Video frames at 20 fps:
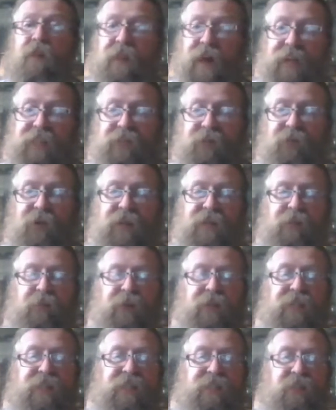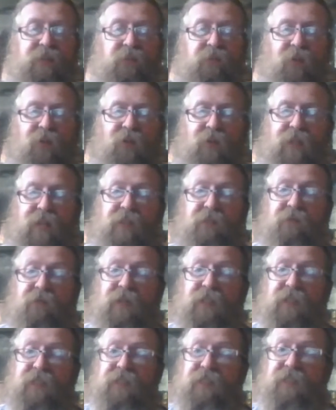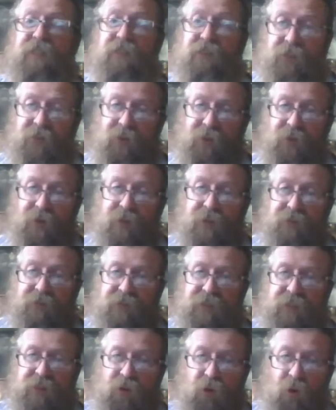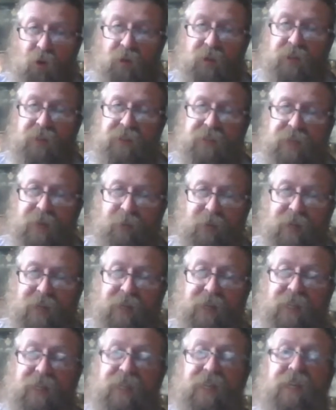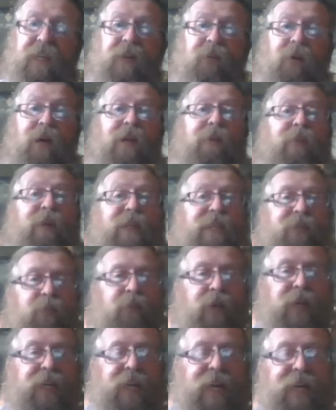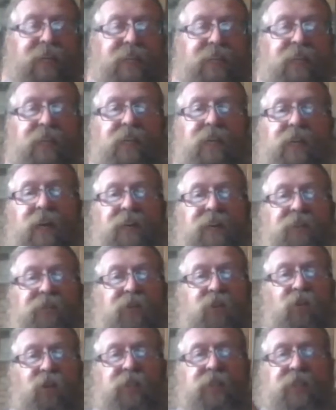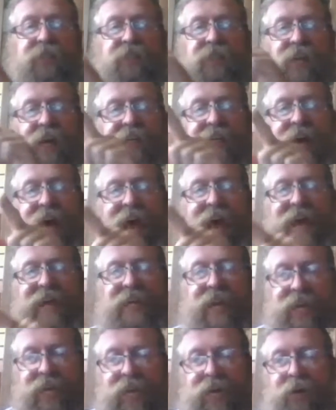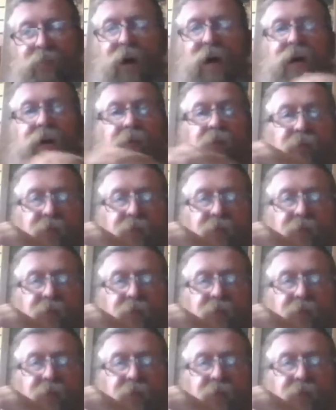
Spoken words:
that's why it appears smaller when it's in the north for the northern summer, why it appears bigger. And if you look at the sun in a lemma, I